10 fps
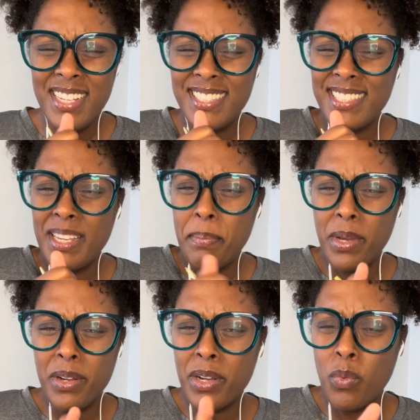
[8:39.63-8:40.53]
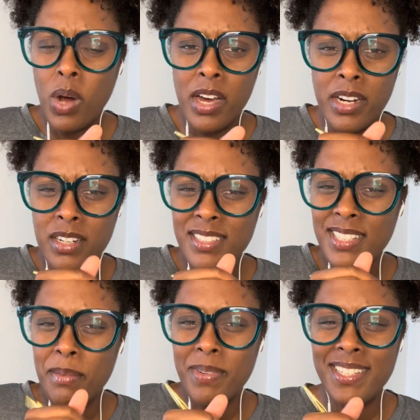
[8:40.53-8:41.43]
sip it, or your water,
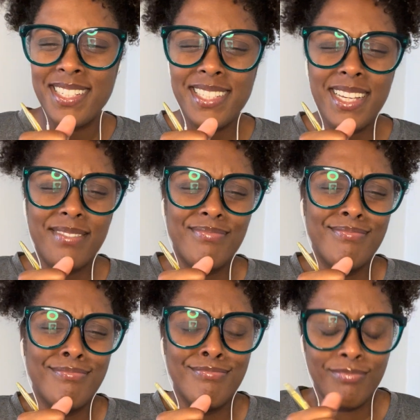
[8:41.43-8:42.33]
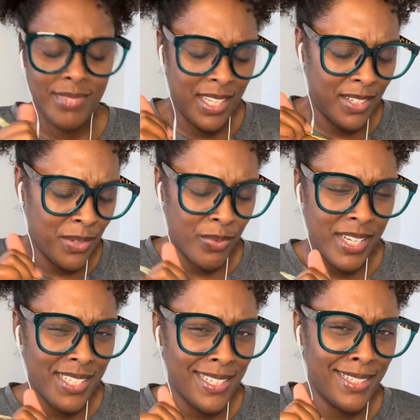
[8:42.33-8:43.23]
sip it, just like, and you
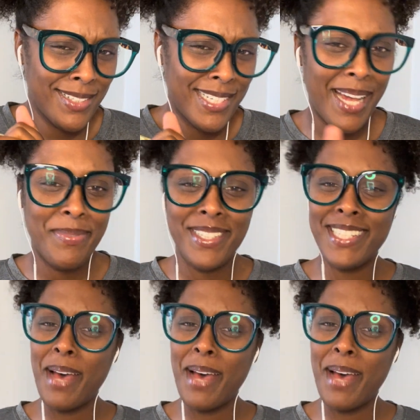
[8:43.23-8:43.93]
read your little chapter.